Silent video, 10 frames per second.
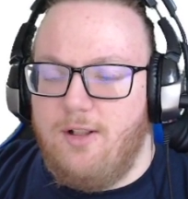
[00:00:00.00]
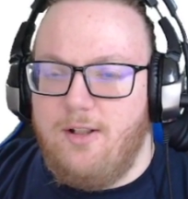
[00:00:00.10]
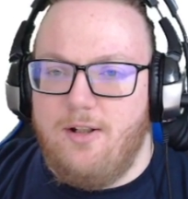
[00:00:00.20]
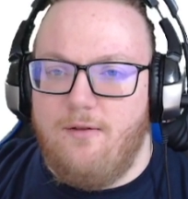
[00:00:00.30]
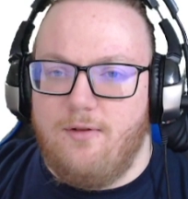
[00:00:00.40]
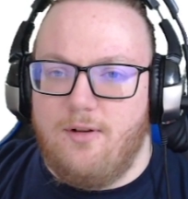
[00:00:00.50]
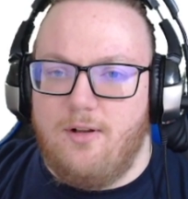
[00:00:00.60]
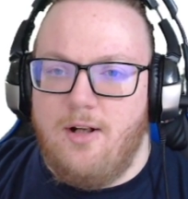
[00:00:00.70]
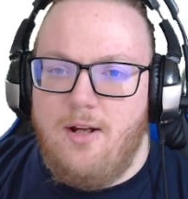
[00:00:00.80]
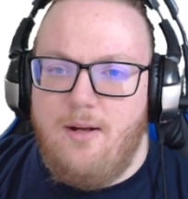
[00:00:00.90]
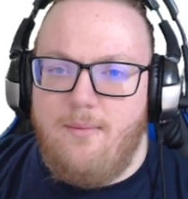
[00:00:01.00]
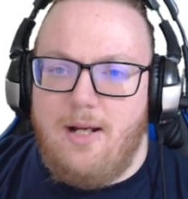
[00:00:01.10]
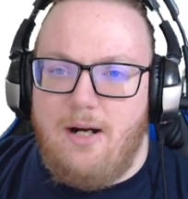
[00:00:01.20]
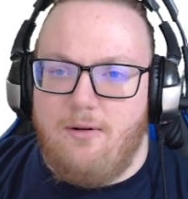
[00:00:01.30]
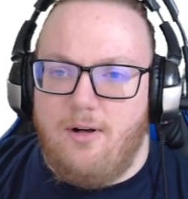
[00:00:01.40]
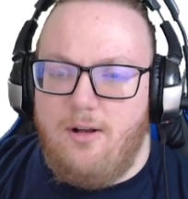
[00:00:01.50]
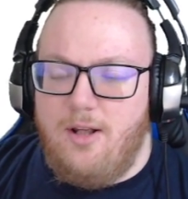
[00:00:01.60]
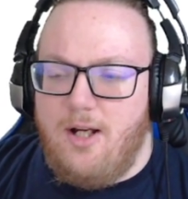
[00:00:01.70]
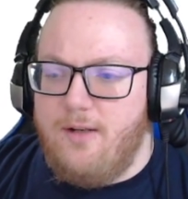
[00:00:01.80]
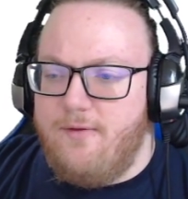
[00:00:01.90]
really overpower a
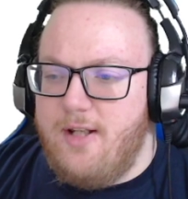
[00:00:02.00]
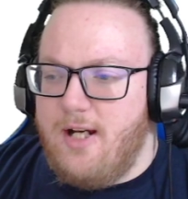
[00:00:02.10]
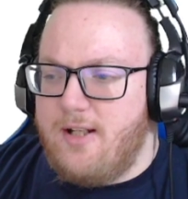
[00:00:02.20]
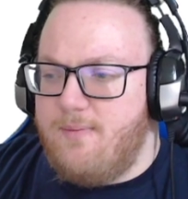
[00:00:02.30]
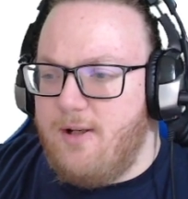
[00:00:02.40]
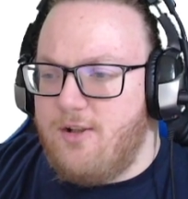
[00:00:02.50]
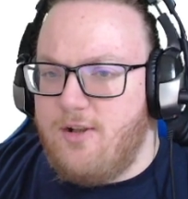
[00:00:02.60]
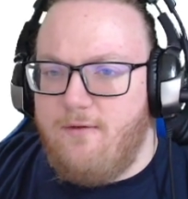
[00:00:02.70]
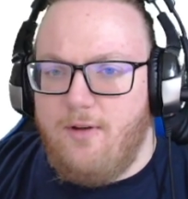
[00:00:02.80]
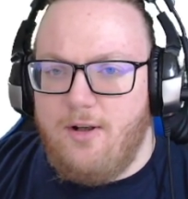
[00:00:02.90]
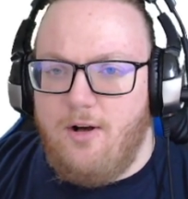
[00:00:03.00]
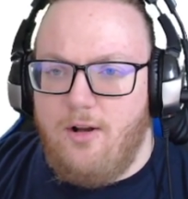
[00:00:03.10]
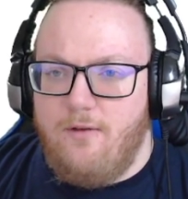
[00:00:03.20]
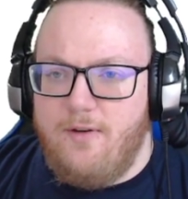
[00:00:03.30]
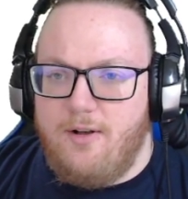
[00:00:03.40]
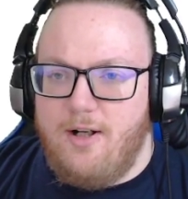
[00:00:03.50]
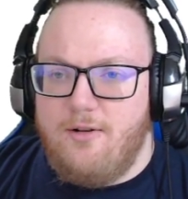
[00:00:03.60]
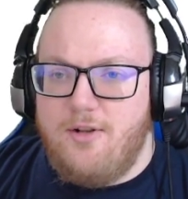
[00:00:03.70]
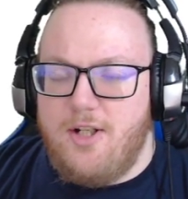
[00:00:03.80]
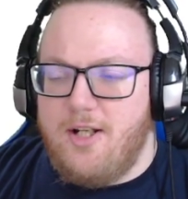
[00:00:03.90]
lot of decks by shuffling all of their
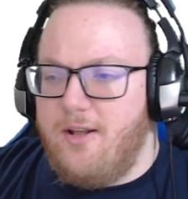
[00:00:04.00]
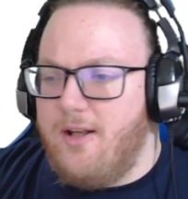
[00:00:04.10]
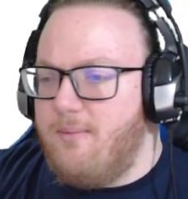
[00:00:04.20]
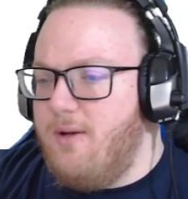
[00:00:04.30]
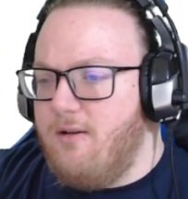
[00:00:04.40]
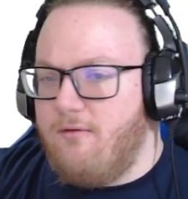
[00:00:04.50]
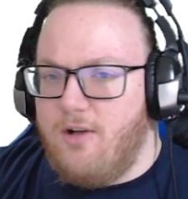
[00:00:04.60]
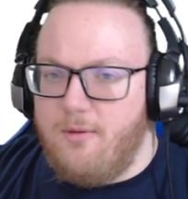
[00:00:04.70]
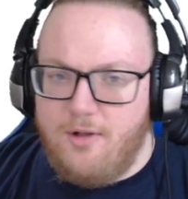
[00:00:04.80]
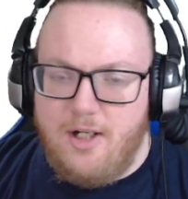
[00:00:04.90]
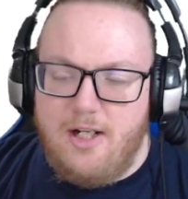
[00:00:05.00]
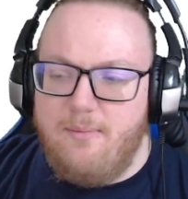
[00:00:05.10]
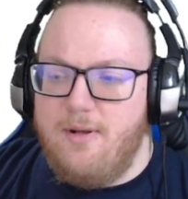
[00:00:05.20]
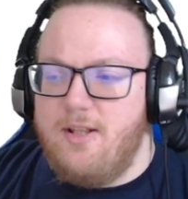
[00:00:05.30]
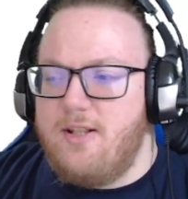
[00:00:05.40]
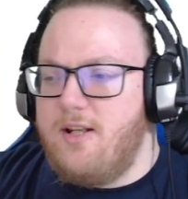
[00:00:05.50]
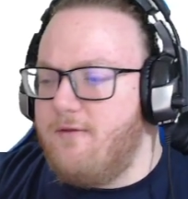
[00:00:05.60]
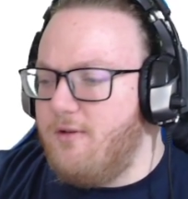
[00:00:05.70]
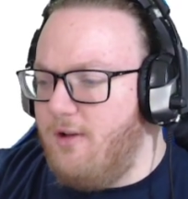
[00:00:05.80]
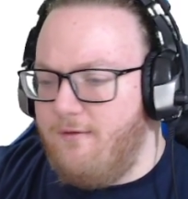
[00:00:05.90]
energy in, like Pikarom or A D P Z
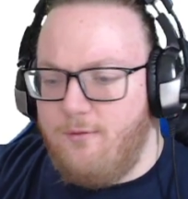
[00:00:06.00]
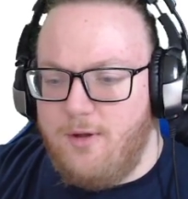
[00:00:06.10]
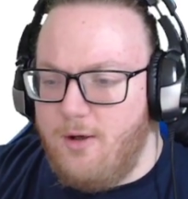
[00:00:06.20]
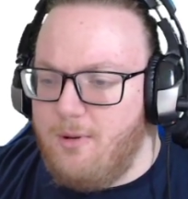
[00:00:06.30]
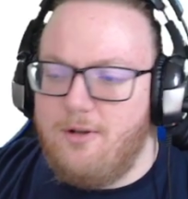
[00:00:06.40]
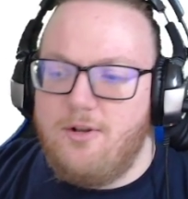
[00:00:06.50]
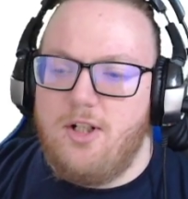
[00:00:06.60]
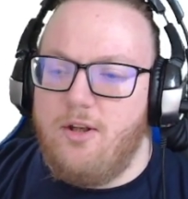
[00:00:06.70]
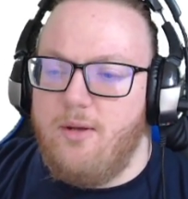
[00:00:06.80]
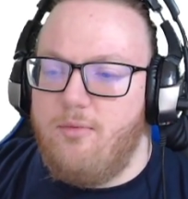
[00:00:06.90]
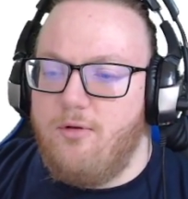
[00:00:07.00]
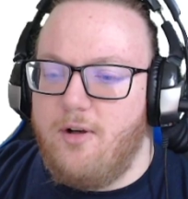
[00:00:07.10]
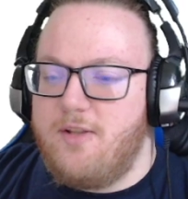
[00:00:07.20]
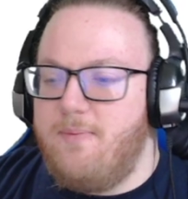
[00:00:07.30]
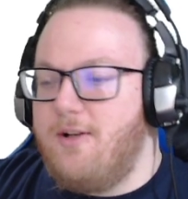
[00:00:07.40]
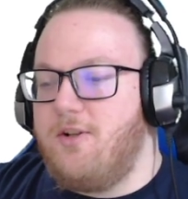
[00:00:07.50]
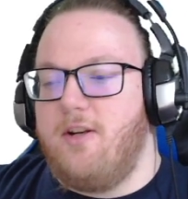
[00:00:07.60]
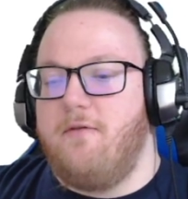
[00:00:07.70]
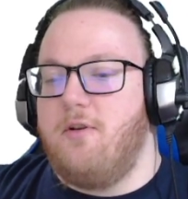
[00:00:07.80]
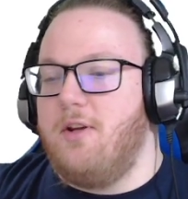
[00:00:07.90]
if they're left with no energy on the board,
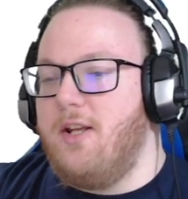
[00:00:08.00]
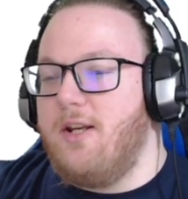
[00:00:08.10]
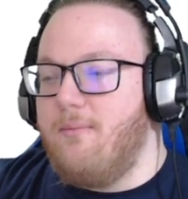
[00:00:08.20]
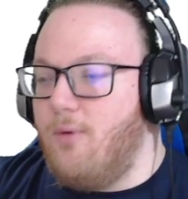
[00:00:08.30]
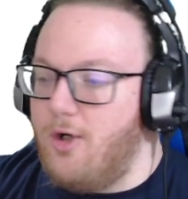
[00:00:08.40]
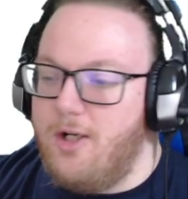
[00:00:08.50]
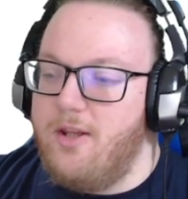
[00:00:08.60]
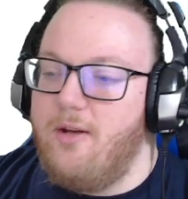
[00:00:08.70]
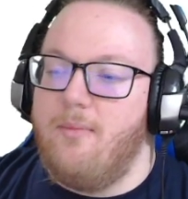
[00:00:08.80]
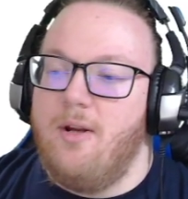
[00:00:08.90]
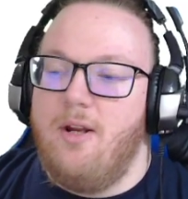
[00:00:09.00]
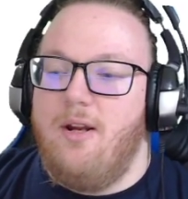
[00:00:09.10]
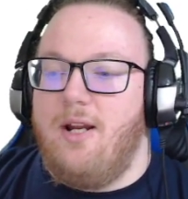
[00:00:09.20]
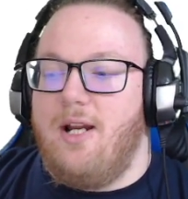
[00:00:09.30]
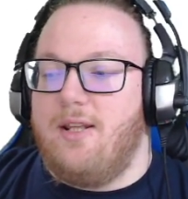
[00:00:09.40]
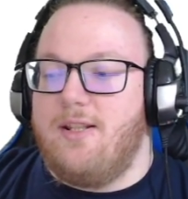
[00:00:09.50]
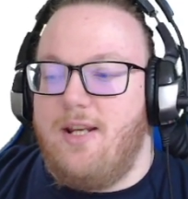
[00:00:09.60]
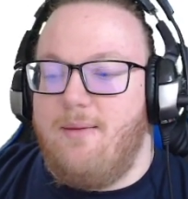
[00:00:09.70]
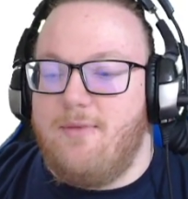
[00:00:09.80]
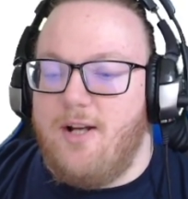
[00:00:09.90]
especially if you can, like, Marnie them at the
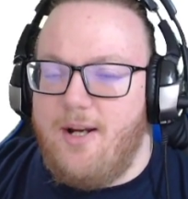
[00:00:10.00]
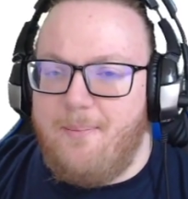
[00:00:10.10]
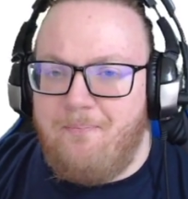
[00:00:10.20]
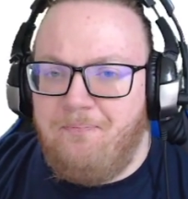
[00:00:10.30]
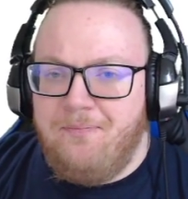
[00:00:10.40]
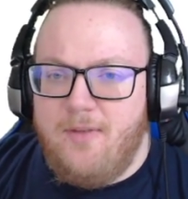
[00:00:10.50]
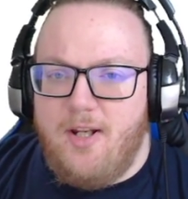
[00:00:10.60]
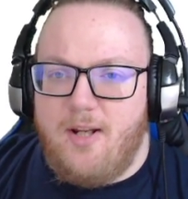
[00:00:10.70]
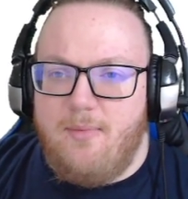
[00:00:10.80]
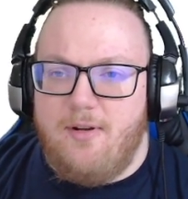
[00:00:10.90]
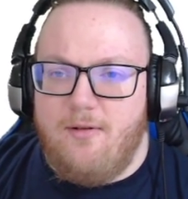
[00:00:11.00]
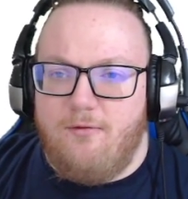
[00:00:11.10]
same time. It could be